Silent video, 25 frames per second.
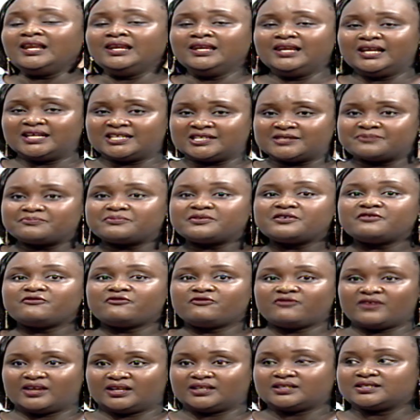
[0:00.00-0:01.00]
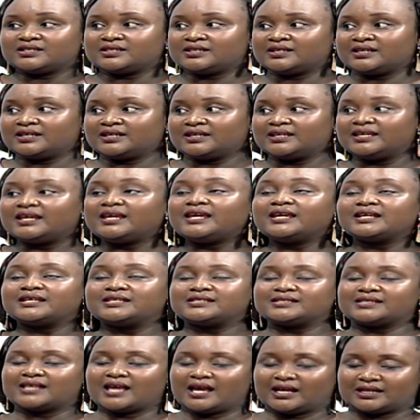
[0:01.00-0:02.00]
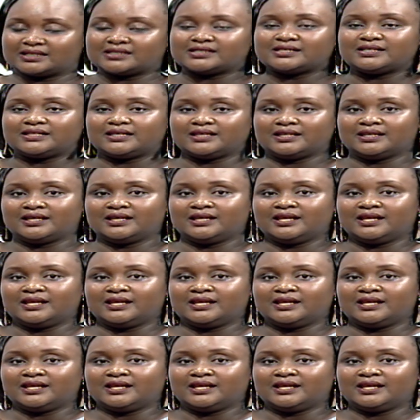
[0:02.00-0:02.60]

don't Let's even need prevent. to start talking about treatment. Exactly.